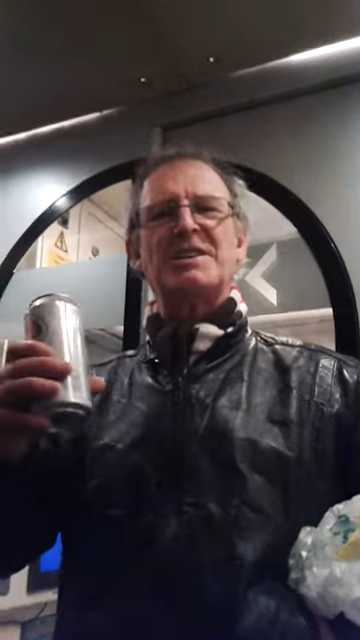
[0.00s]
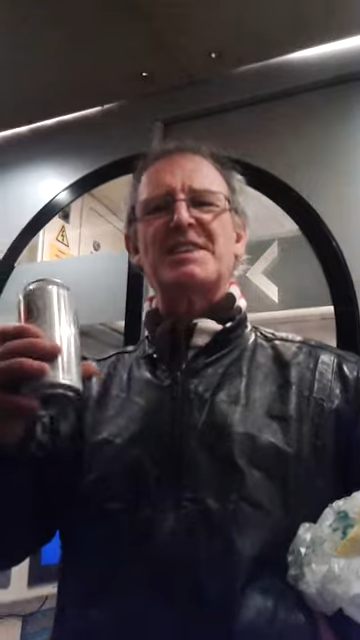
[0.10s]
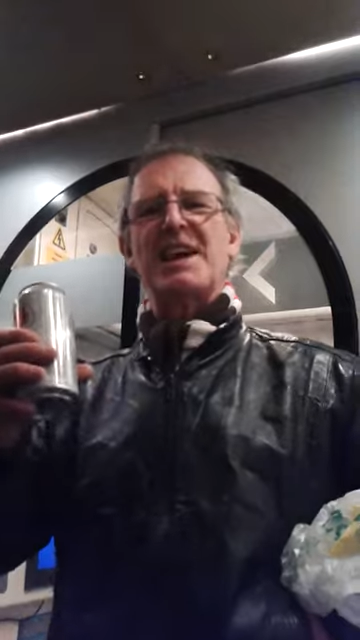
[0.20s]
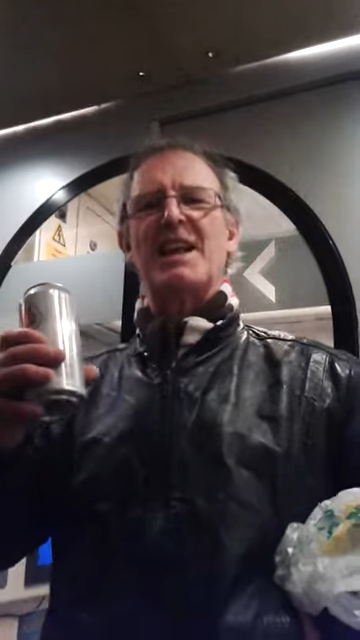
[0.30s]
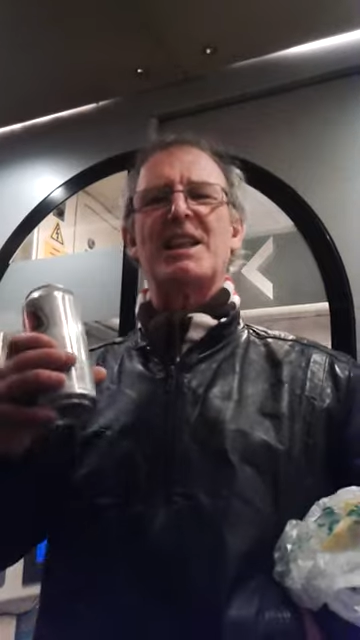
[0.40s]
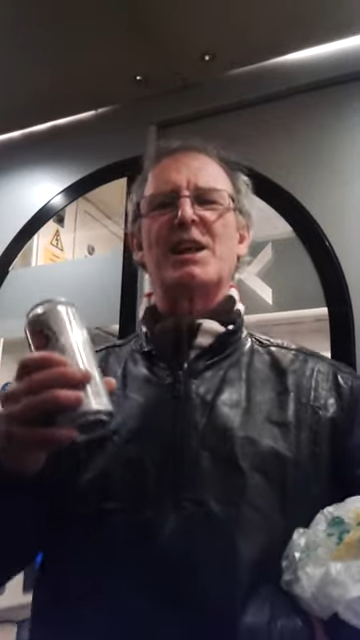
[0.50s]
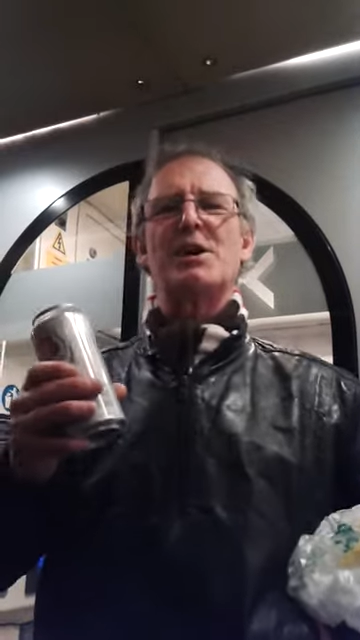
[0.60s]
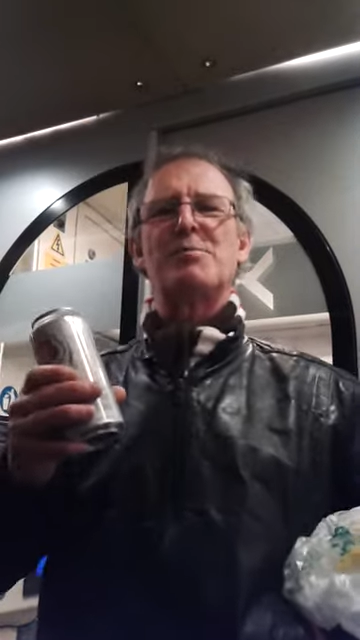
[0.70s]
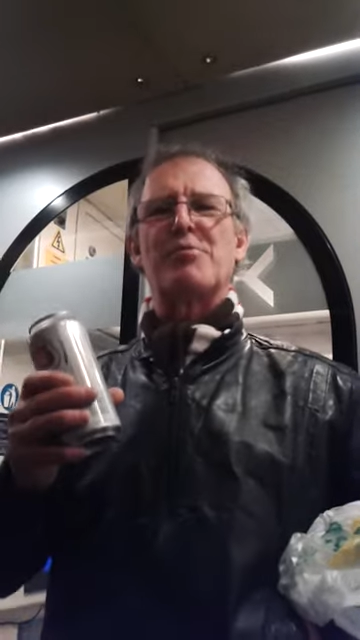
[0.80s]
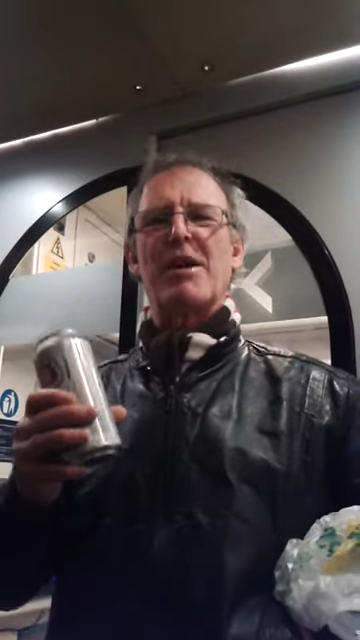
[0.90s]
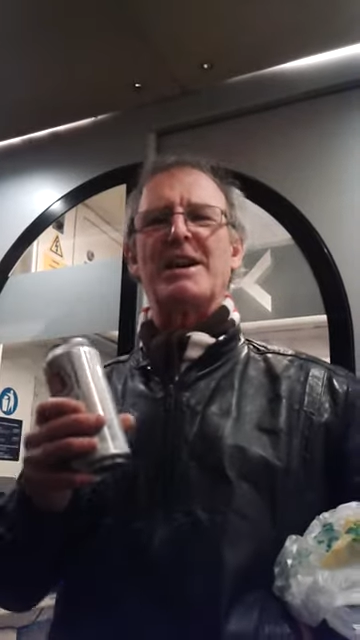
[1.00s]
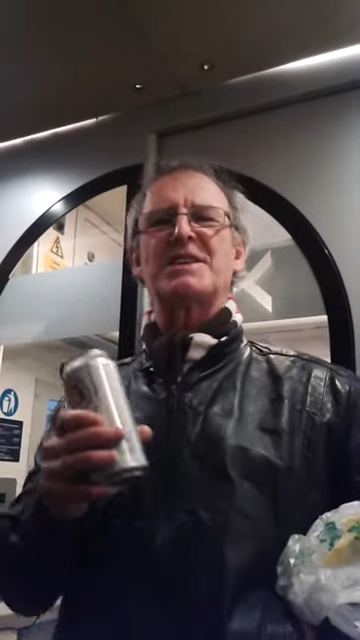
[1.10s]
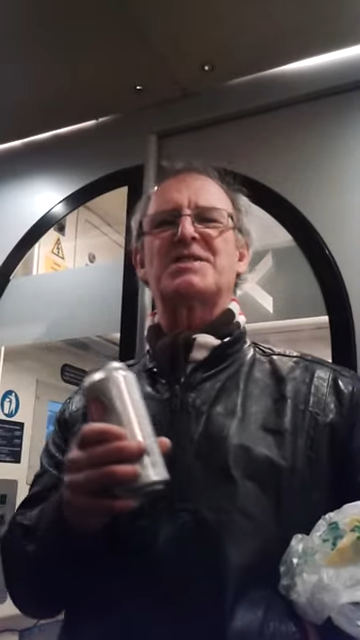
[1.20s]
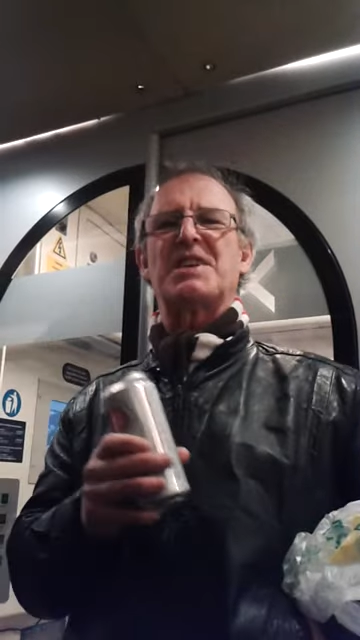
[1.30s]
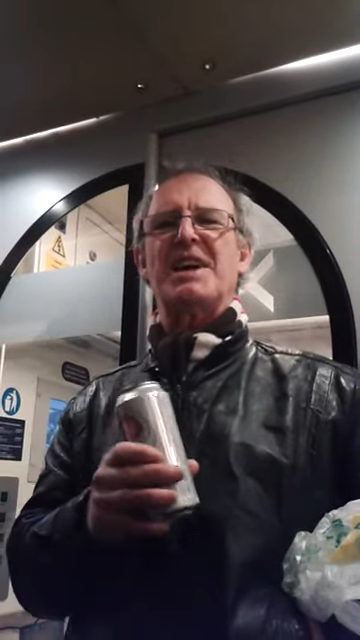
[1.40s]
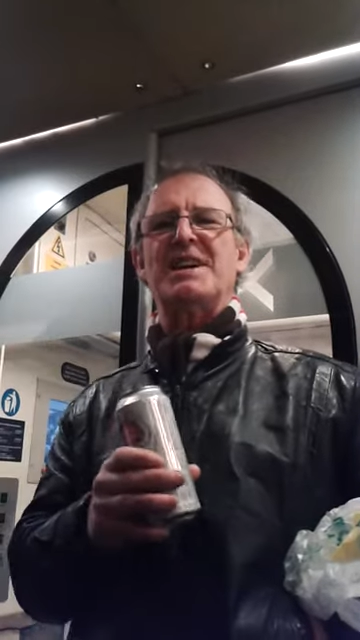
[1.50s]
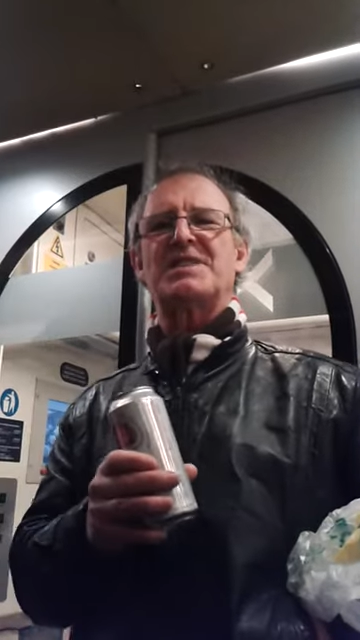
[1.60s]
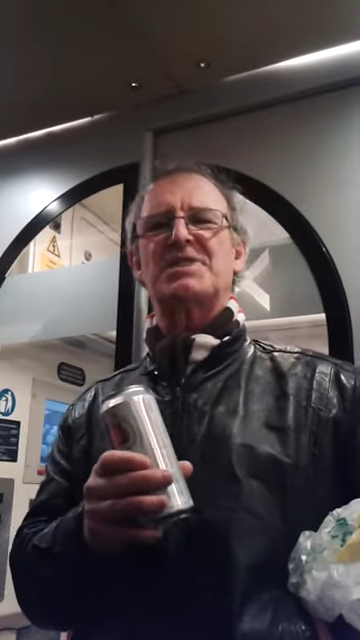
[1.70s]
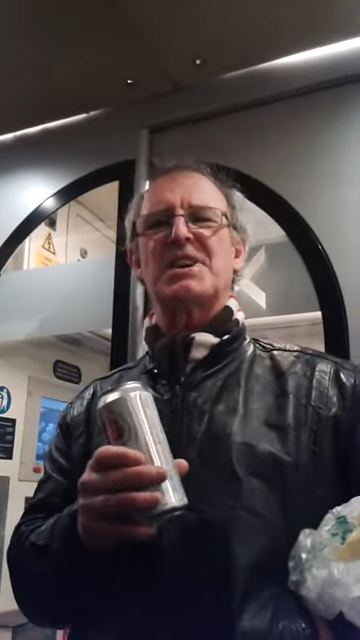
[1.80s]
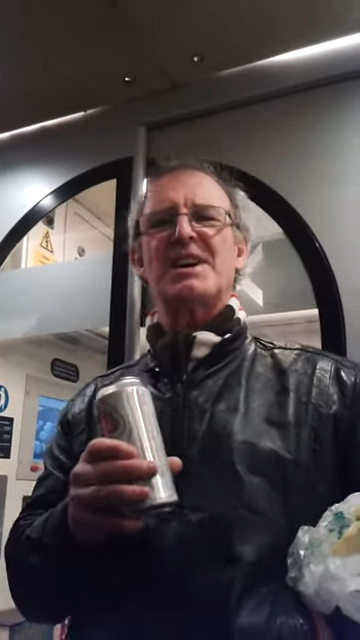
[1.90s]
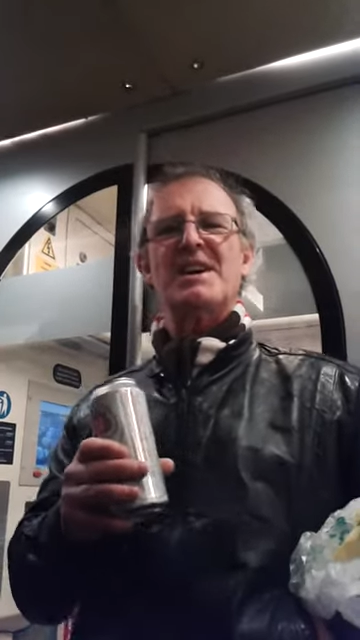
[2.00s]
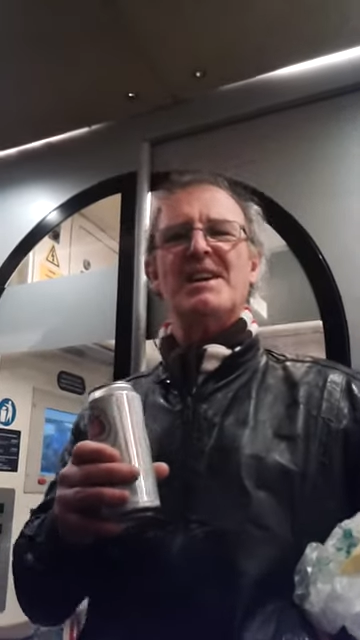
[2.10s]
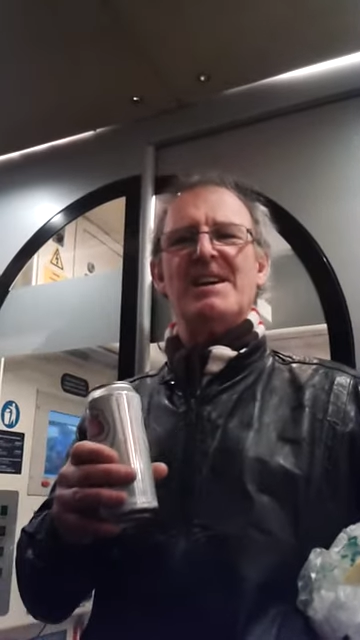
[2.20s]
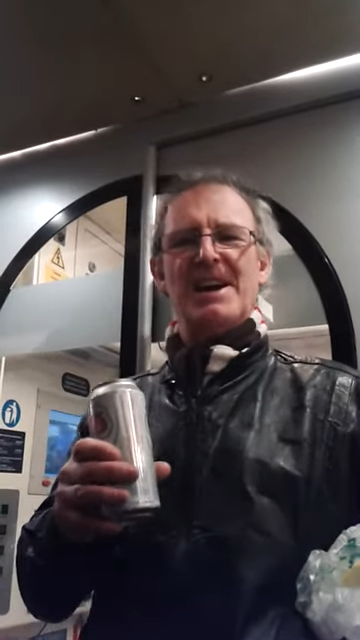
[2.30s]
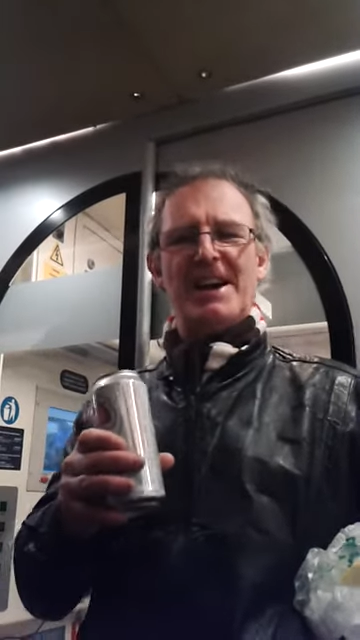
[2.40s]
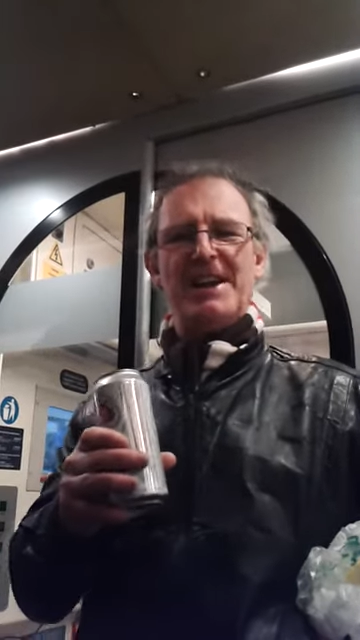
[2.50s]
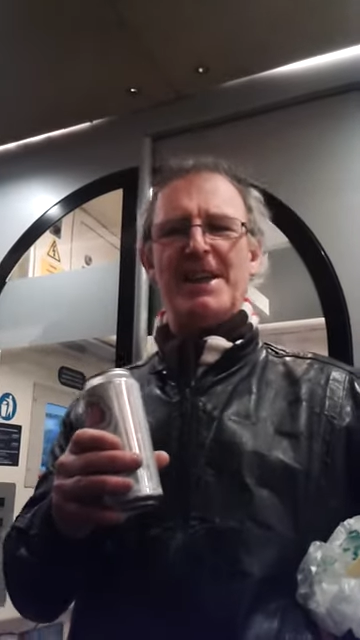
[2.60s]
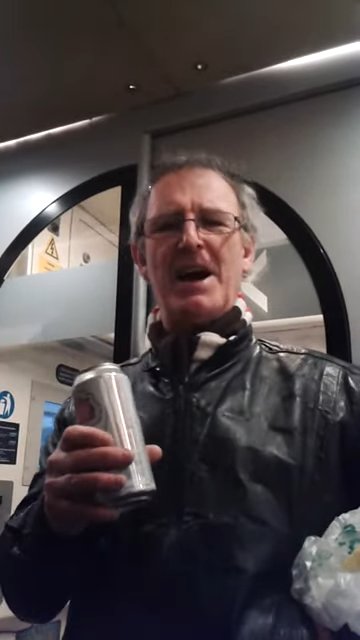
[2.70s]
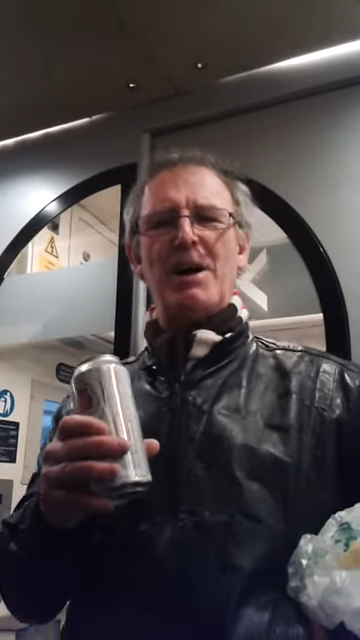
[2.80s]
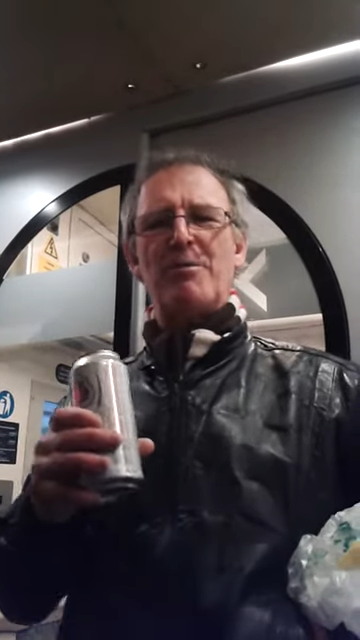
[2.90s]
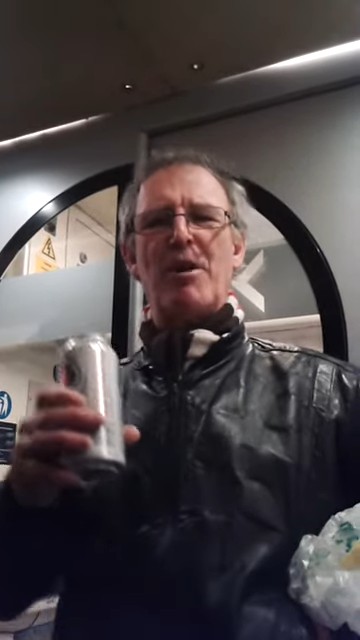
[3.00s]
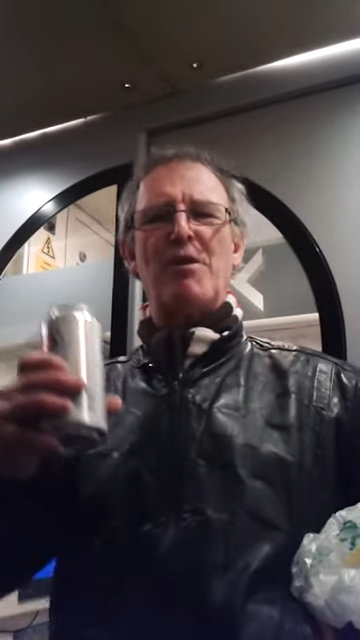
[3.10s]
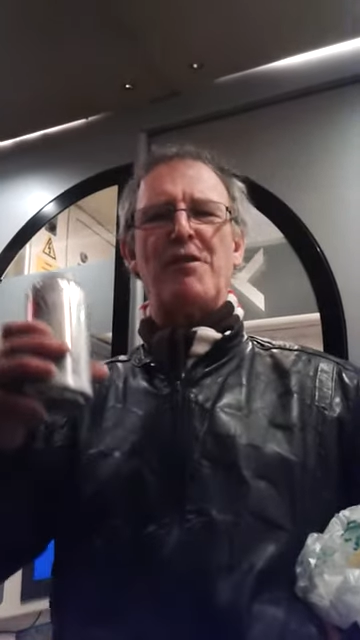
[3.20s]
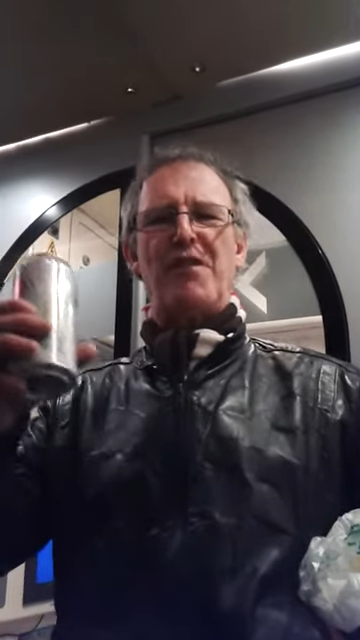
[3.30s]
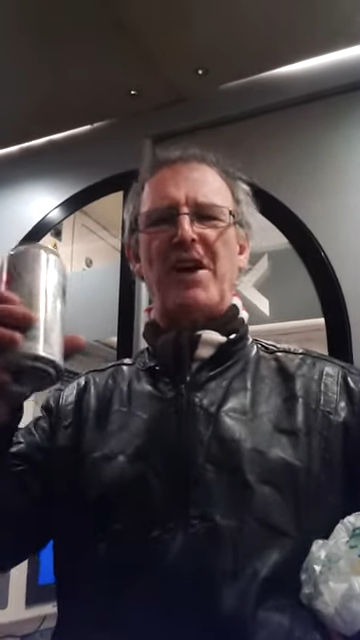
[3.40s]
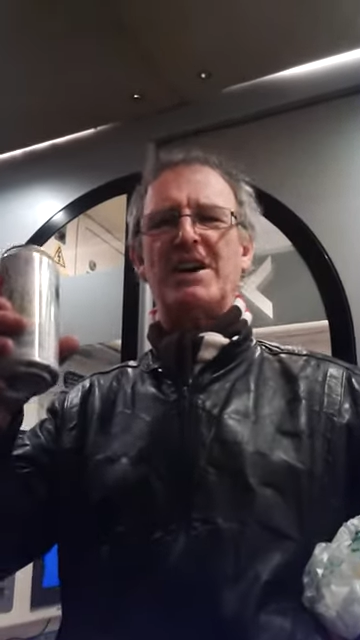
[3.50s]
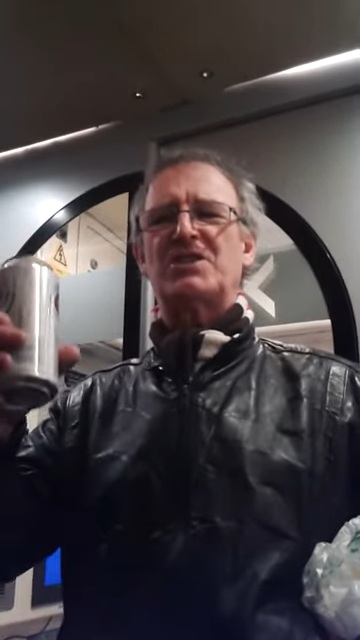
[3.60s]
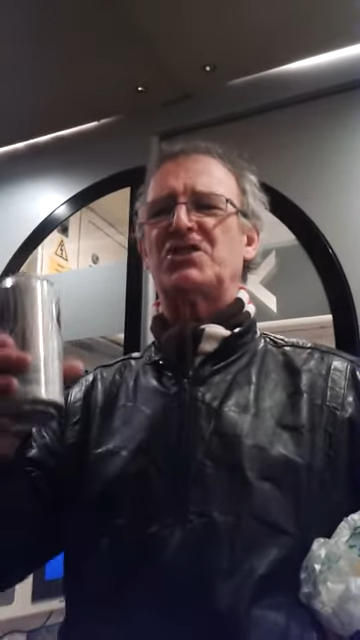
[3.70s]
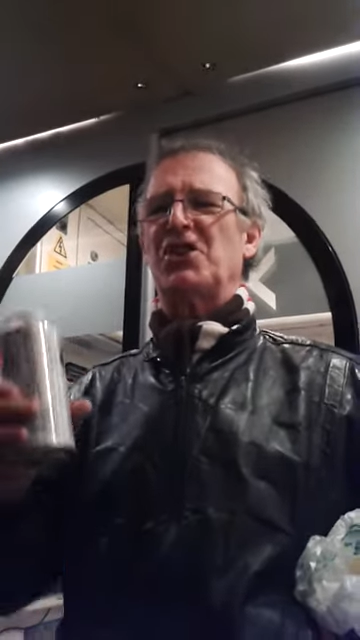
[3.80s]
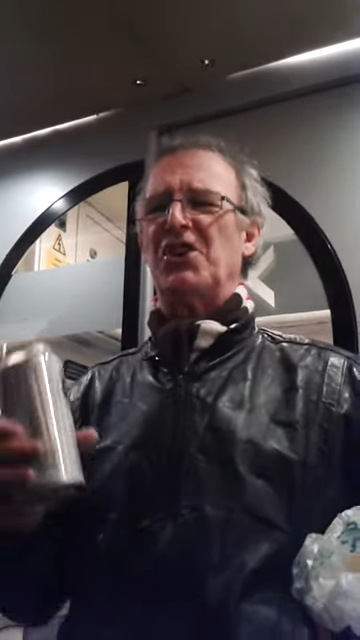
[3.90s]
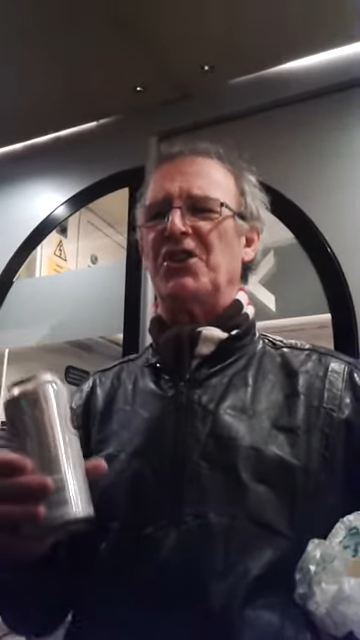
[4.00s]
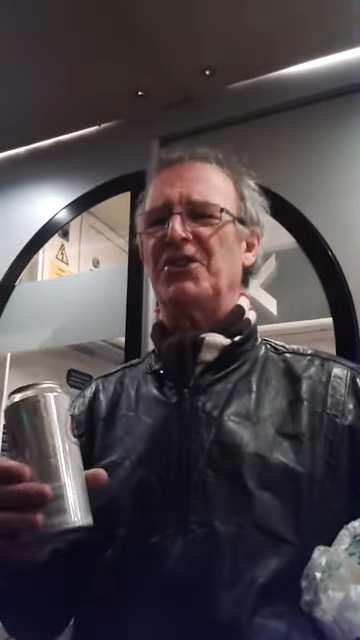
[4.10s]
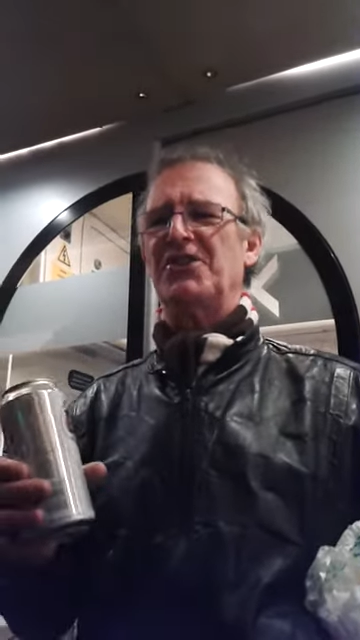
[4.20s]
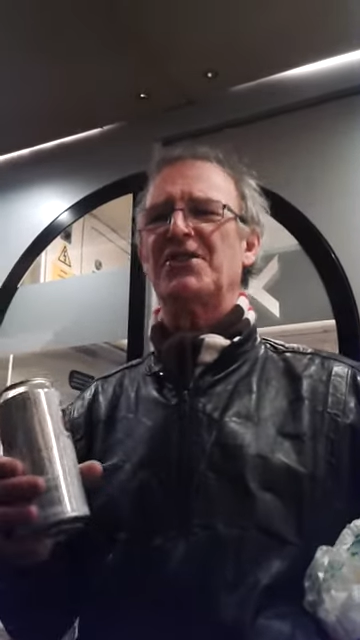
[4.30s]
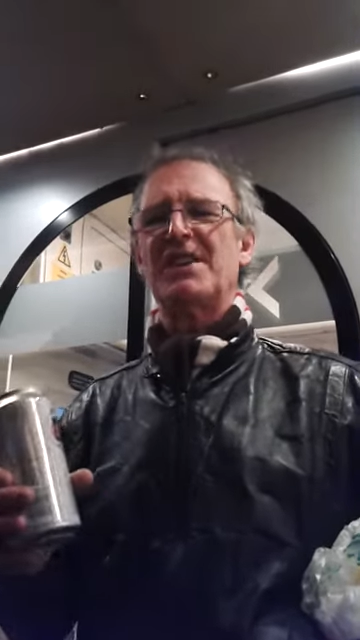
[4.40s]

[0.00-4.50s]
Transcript: celebrate it in our own fashion.